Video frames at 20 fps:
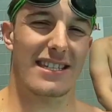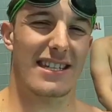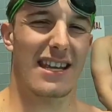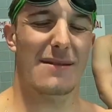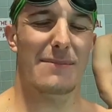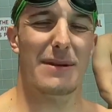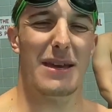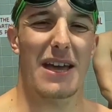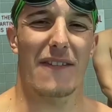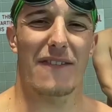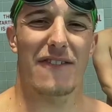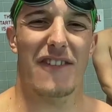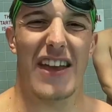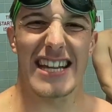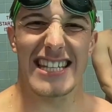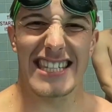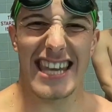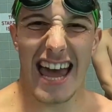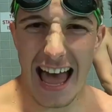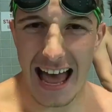It's going to be a
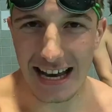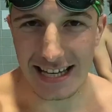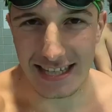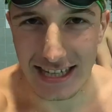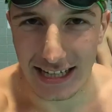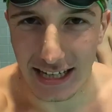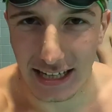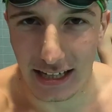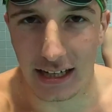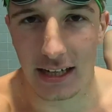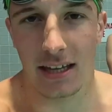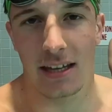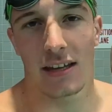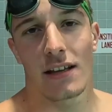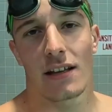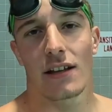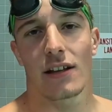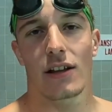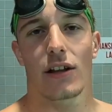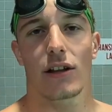fantastic
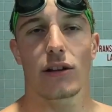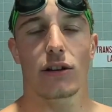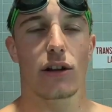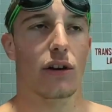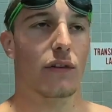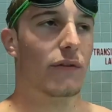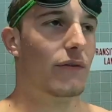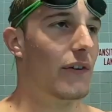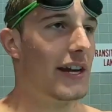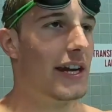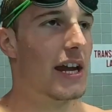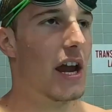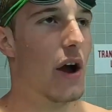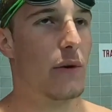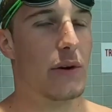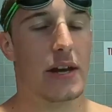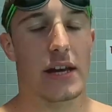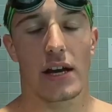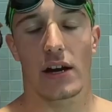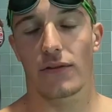little
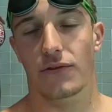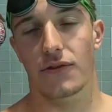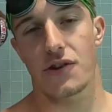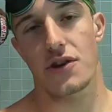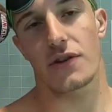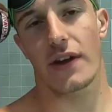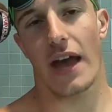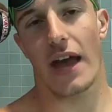video here for you